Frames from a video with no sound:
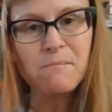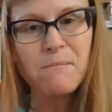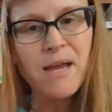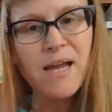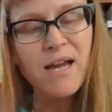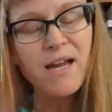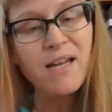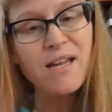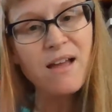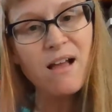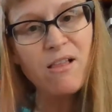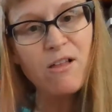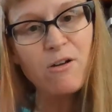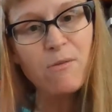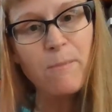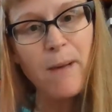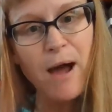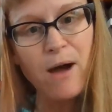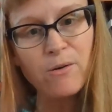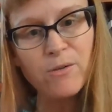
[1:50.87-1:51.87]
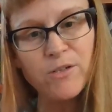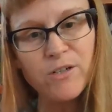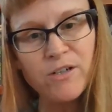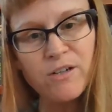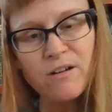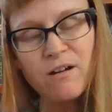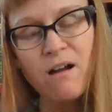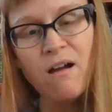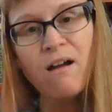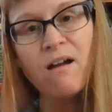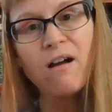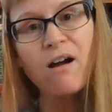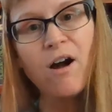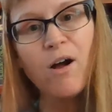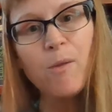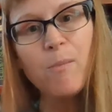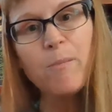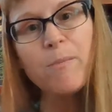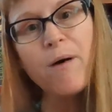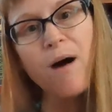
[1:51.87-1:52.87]
make a yellow powder
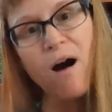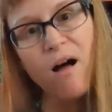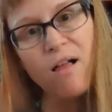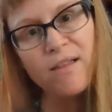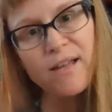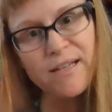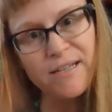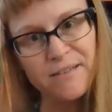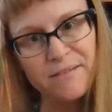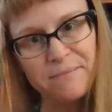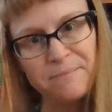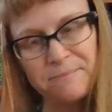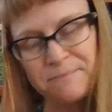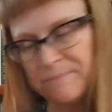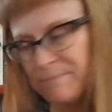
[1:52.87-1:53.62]
called pollen.